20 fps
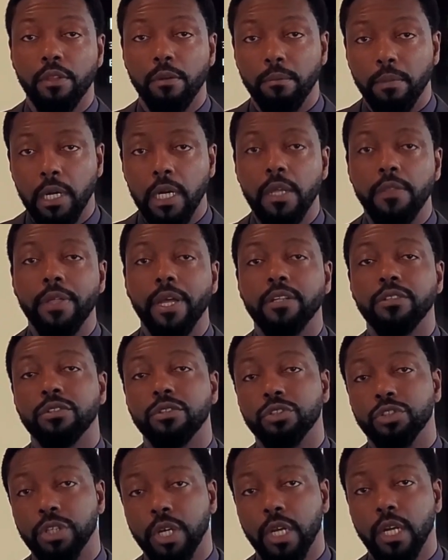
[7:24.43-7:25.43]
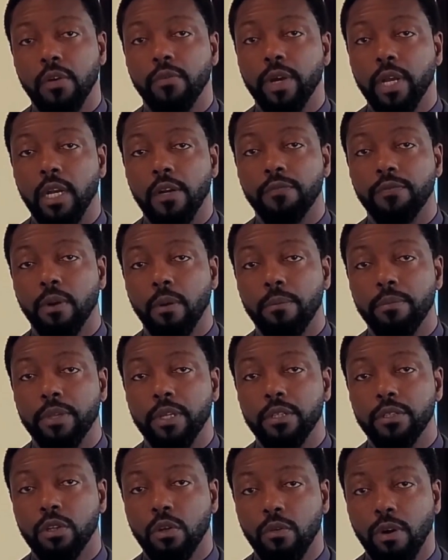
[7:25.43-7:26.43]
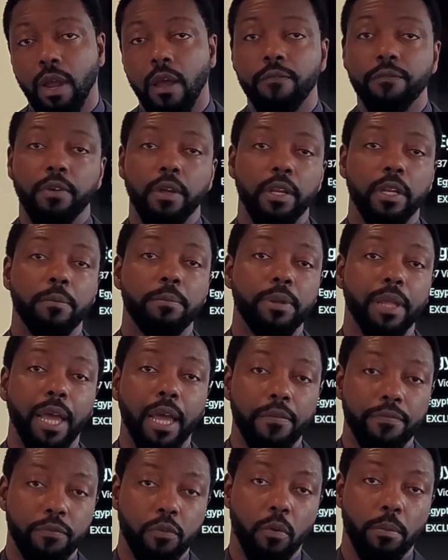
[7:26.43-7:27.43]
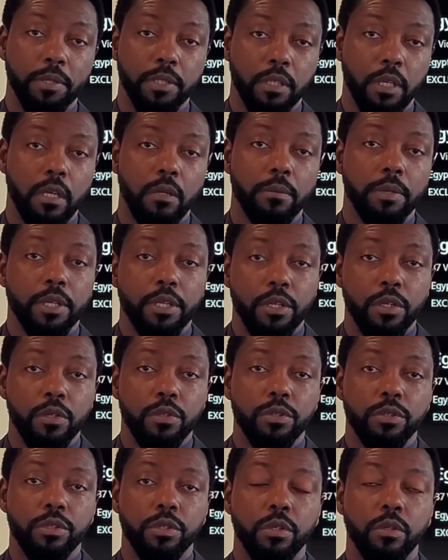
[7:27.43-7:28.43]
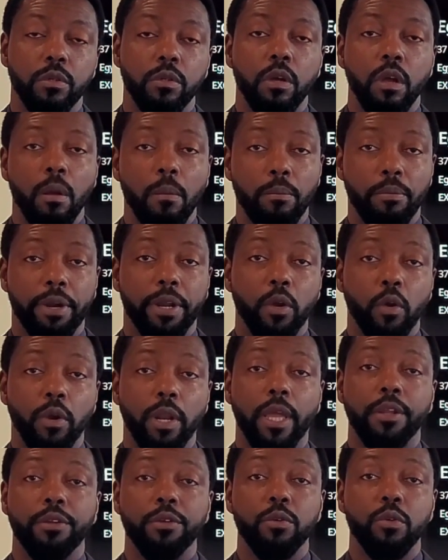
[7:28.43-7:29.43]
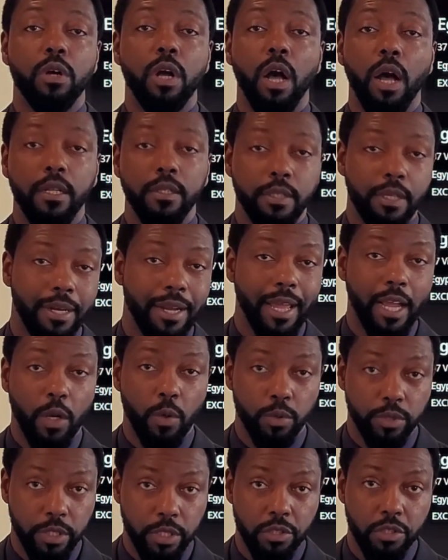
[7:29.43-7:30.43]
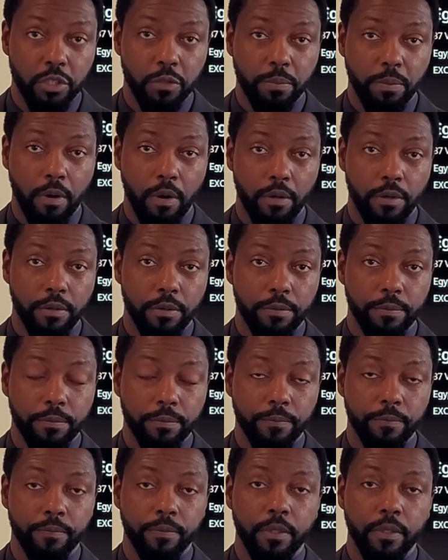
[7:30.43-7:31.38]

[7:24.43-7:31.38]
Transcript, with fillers: The money that's generated from this crowdfunding platform is going to be used to bring on a new content acquisitions partner.